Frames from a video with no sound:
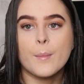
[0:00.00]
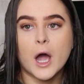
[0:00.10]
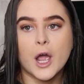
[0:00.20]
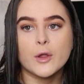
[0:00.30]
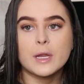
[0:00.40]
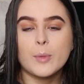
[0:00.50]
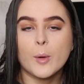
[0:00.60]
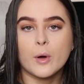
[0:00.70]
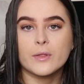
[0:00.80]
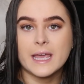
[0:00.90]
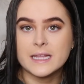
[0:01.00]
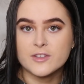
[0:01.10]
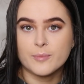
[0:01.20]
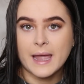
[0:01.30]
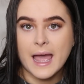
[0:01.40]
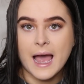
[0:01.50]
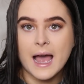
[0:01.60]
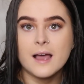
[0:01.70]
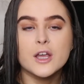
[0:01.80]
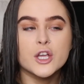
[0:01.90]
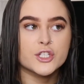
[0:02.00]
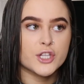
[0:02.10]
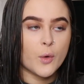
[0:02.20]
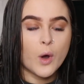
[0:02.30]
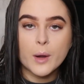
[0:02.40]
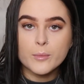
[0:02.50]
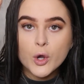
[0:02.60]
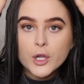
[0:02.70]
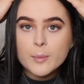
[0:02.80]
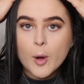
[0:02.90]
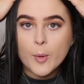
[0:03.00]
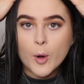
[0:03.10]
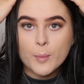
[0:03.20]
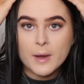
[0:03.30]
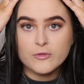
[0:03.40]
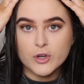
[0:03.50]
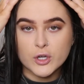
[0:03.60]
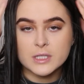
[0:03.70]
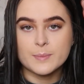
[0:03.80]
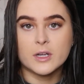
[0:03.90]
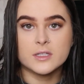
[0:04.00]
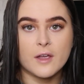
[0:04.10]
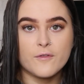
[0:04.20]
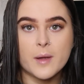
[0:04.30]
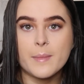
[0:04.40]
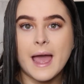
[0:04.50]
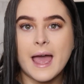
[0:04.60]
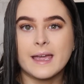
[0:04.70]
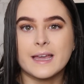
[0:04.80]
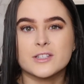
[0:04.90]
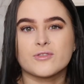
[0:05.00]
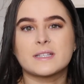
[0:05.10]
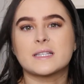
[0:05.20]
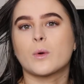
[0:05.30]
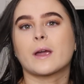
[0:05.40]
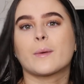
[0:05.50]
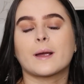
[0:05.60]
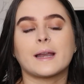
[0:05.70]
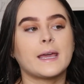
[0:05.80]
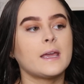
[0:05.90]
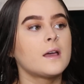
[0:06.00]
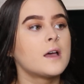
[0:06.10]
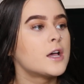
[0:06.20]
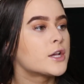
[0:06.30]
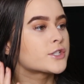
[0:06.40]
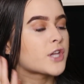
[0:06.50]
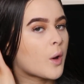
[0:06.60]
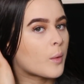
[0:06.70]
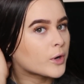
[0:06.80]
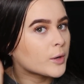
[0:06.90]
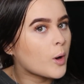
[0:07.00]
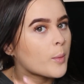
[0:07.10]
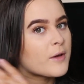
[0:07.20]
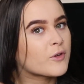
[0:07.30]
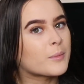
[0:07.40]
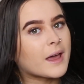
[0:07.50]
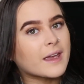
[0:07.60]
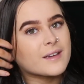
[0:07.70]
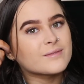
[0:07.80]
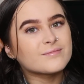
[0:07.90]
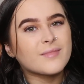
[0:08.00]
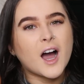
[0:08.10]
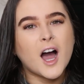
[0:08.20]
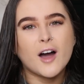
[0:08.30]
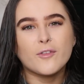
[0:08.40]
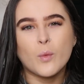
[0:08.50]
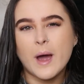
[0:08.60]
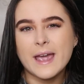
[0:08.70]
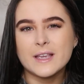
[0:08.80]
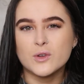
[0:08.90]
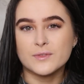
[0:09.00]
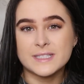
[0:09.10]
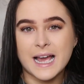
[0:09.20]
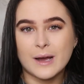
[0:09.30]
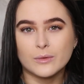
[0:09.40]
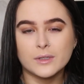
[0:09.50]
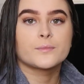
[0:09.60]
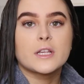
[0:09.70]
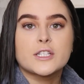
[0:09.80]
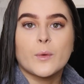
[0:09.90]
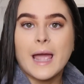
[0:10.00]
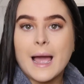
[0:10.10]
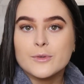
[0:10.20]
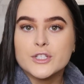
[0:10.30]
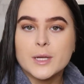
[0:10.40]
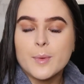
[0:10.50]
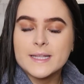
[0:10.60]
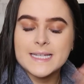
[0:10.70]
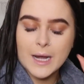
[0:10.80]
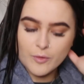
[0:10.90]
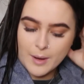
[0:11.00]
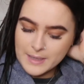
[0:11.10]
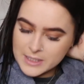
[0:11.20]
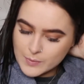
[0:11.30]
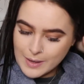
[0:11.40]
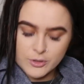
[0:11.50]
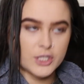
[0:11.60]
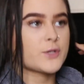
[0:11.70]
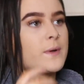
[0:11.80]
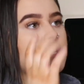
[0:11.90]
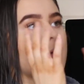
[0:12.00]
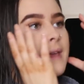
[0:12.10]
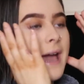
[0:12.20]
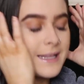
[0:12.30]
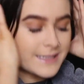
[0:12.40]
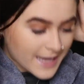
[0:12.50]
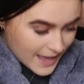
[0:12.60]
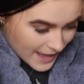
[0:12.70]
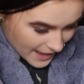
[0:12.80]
but I only pop it on the ends of my hair. So I'm not going to pop it on my roots because I find my hair gets greasy quite quickly. So I'm going to pop it from like halfway sort of down. So I am just going to put a towel around me as well, just so I don't get